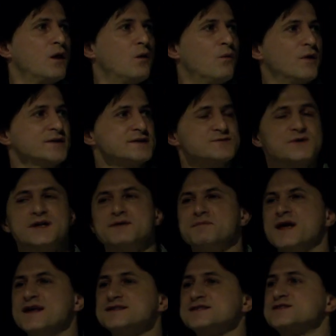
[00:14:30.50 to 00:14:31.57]
what this really
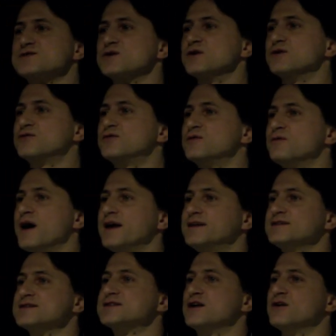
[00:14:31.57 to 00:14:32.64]
means is sort of, right,
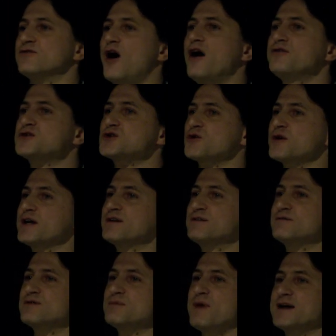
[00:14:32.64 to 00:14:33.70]
instead of offshoring,
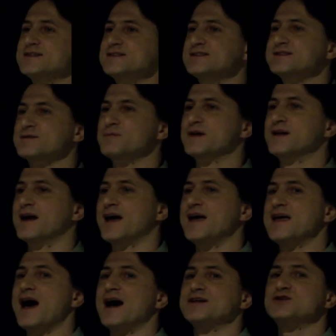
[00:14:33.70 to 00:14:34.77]
we might see something like
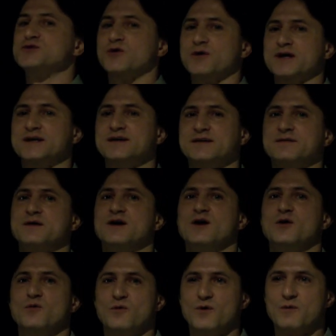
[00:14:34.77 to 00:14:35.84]
AI shoring,
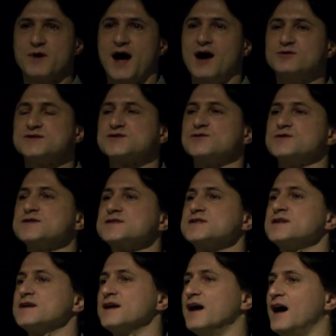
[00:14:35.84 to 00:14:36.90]
where we outsource
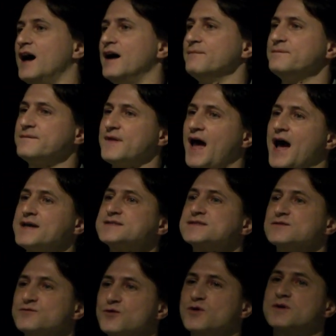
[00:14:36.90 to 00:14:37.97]
tasks
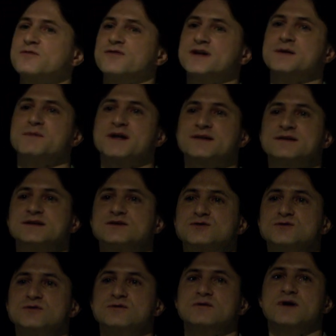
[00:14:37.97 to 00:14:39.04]
and work fundamentally
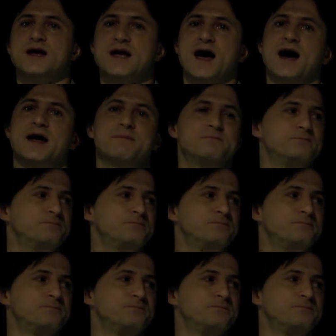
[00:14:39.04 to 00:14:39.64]
to AI.